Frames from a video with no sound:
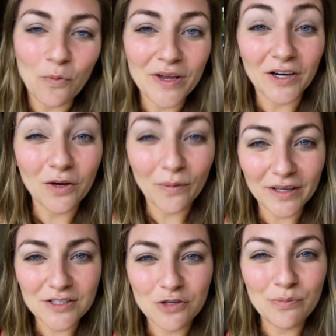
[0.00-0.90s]
we are
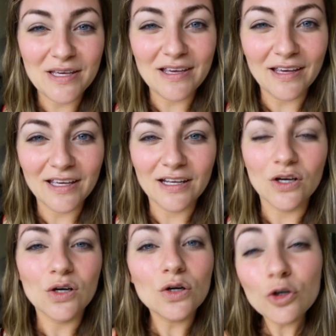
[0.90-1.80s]
going to be
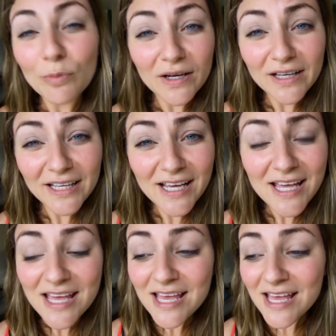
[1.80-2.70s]
in Ubud.